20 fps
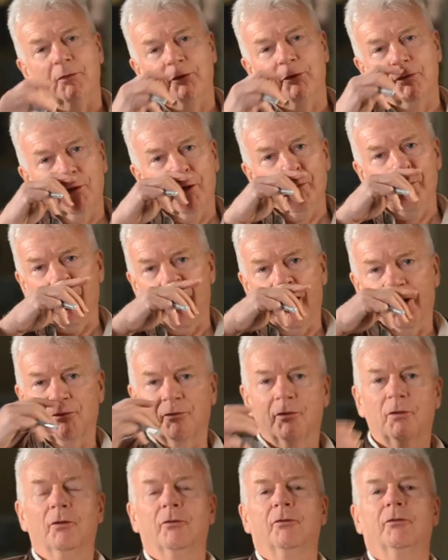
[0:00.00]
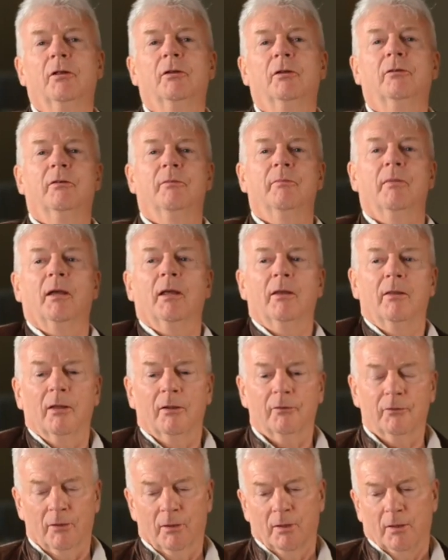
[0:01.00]
in the past you said to me
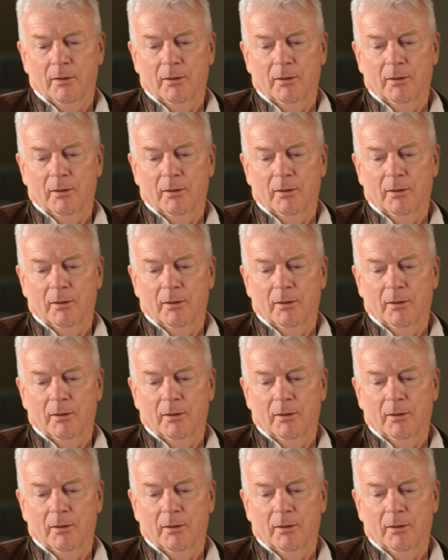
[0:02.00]
that